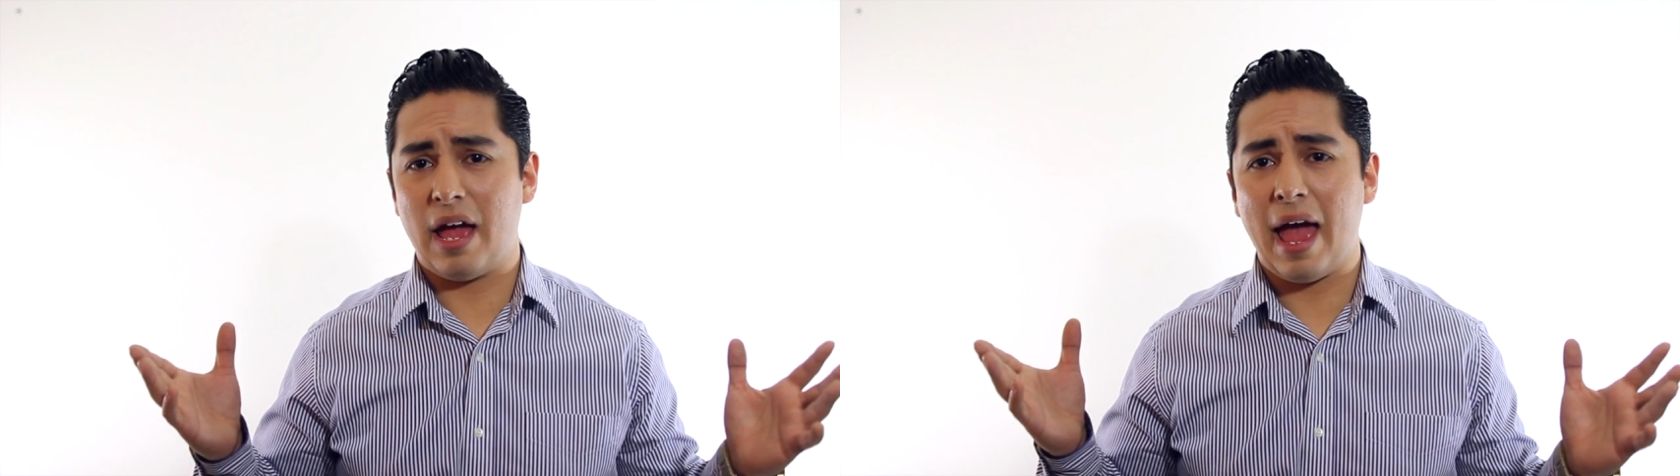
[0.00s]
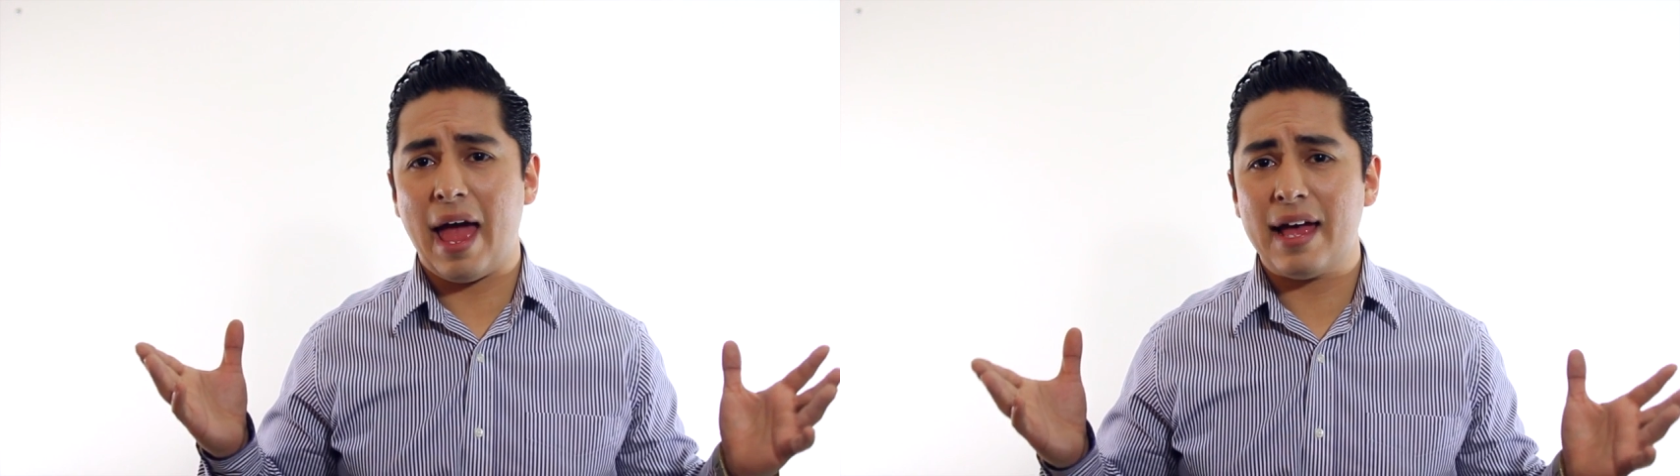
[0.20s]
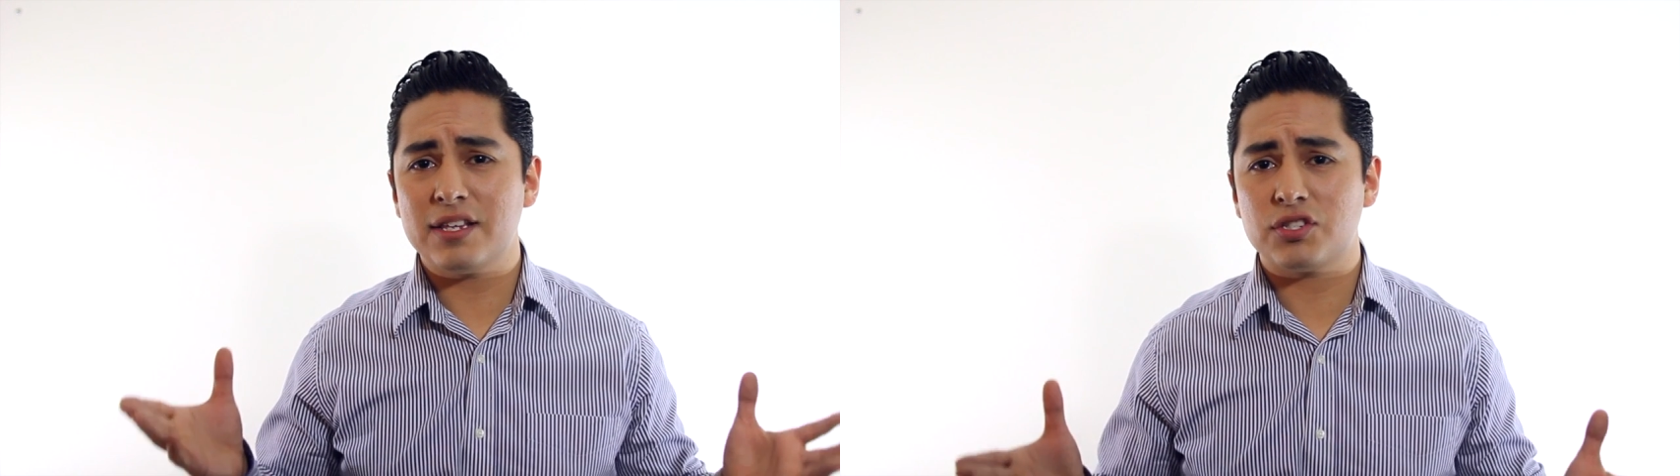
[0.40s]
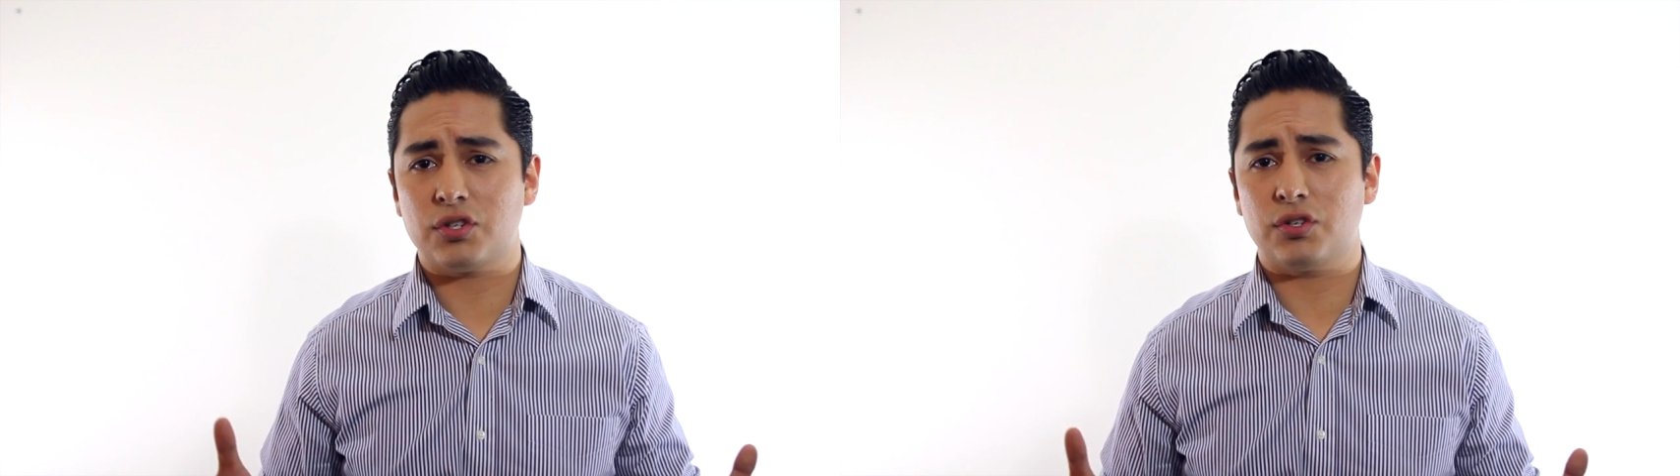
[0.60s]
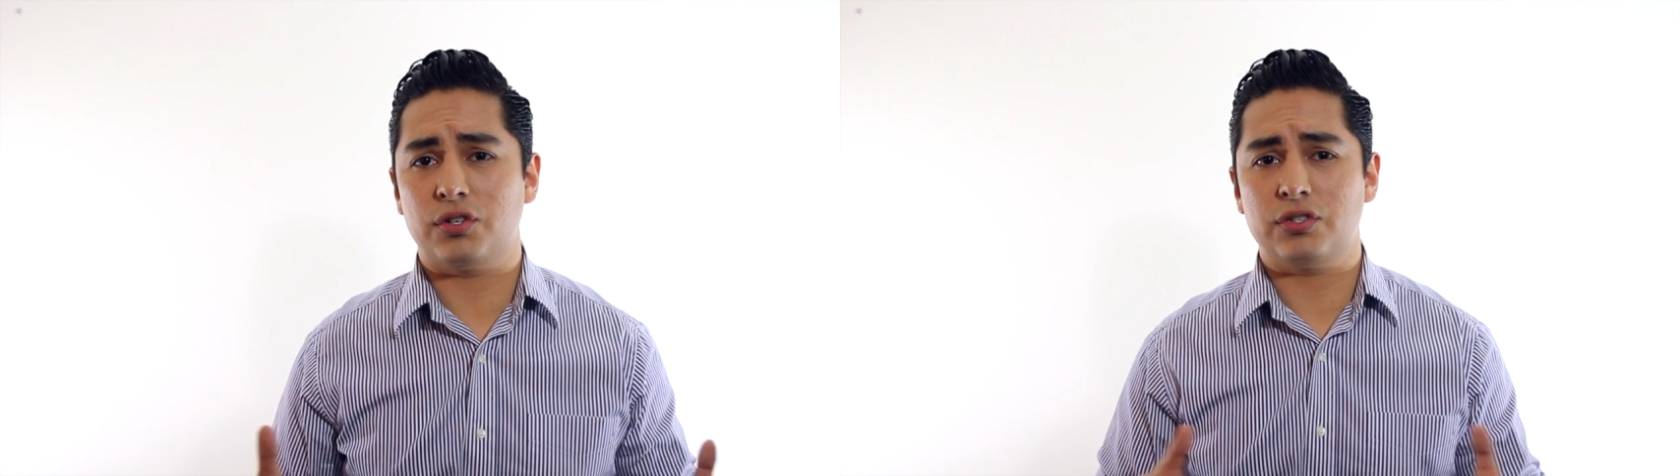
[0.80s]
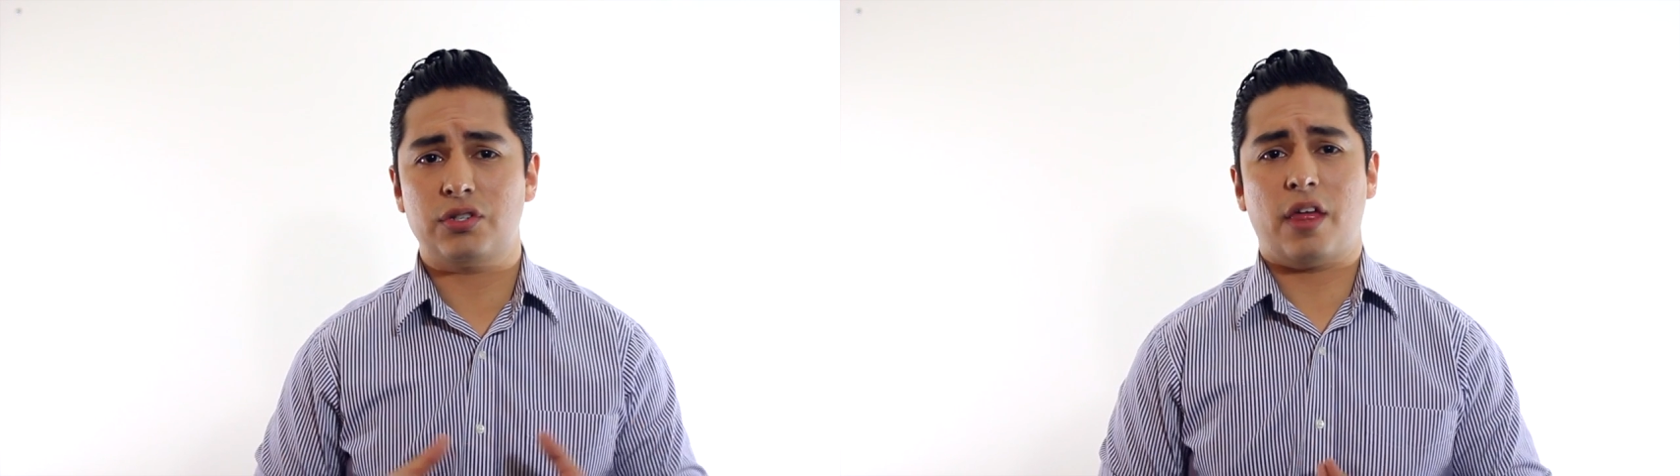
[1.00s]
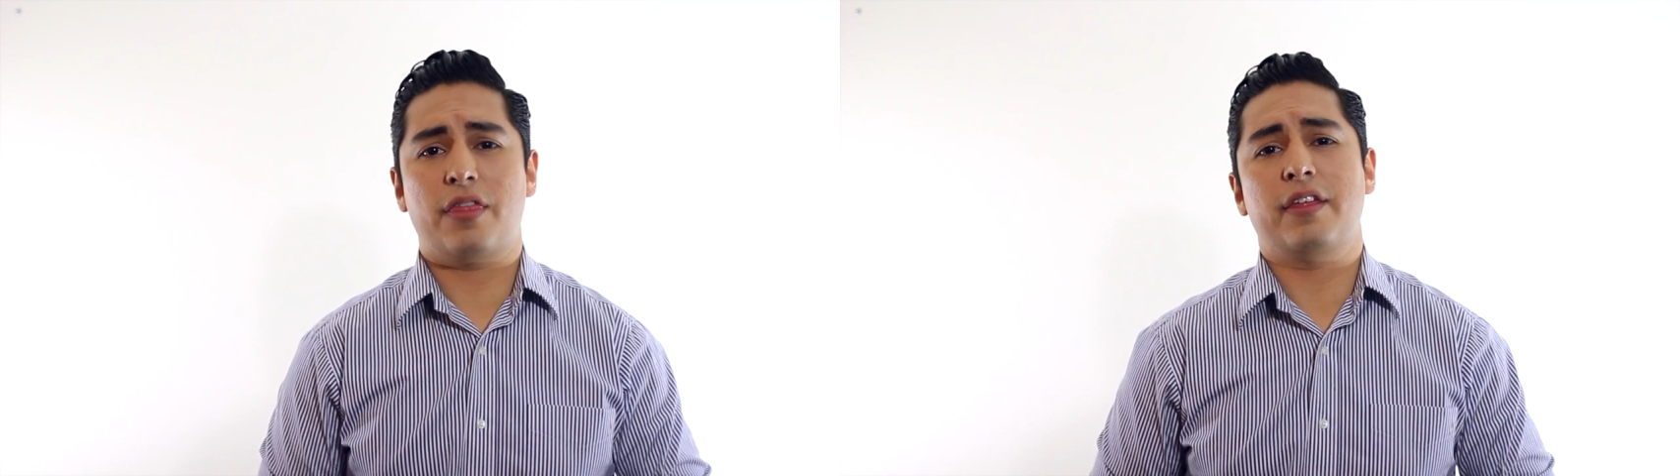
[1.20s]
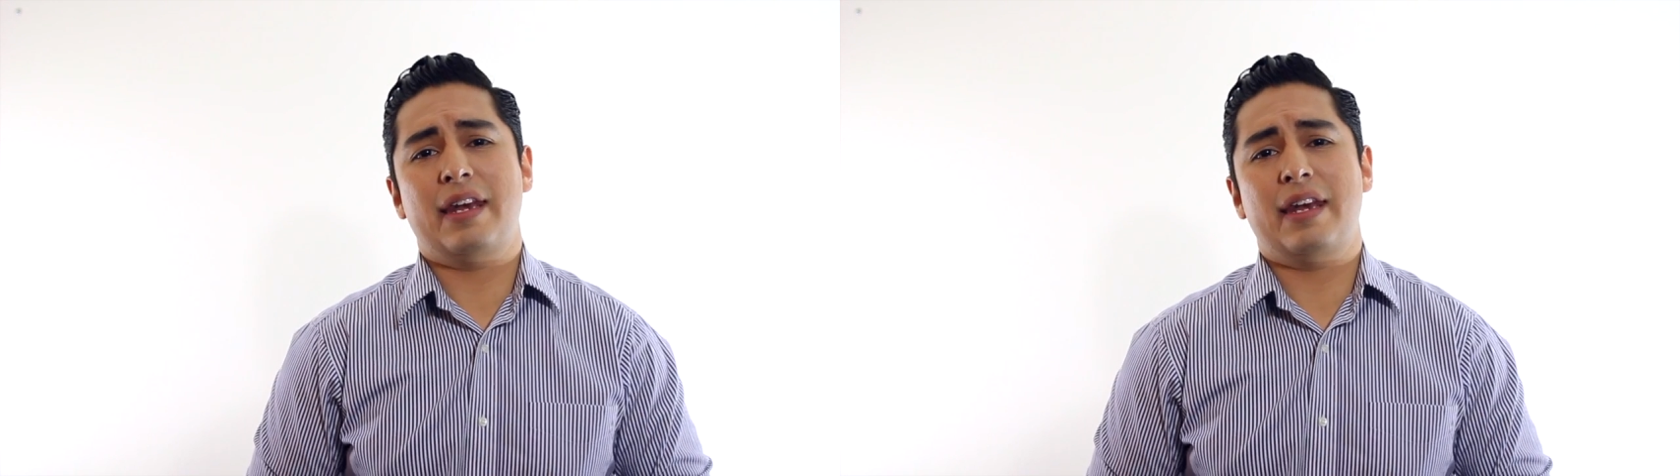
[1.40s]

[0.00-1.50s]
answers the